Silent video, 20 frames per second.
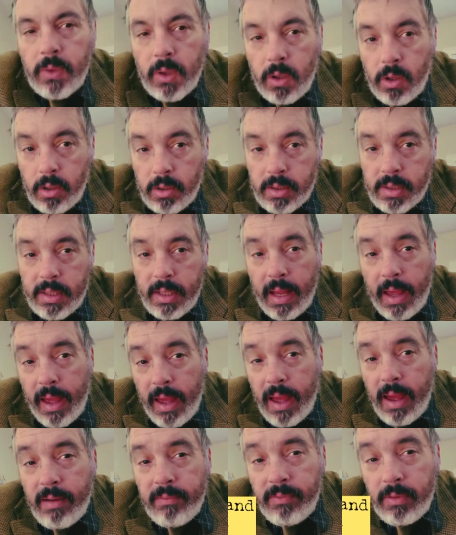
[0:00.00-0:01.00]
Good
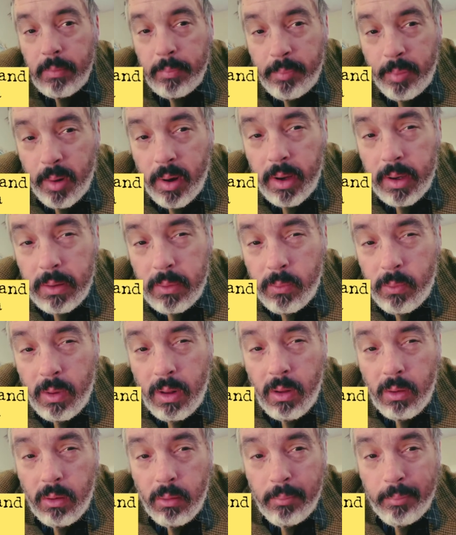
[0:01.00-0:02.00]
day, everybody.
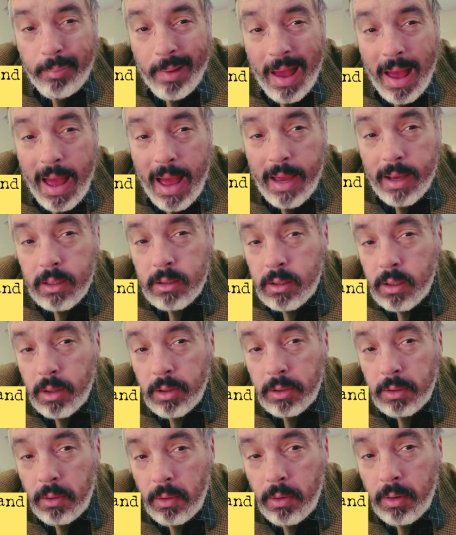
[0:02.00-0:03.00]
Welcome back to the
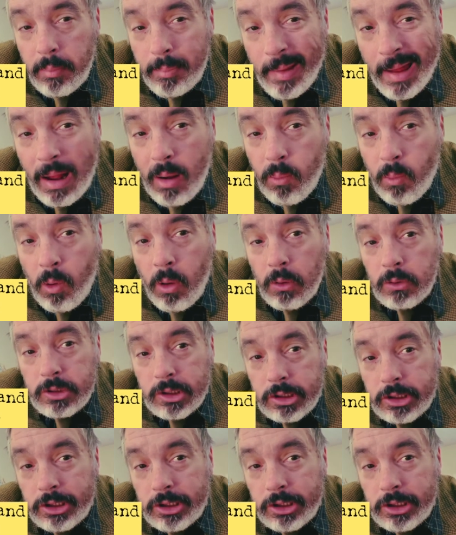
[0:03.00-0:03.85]
Dirty Pat Walsh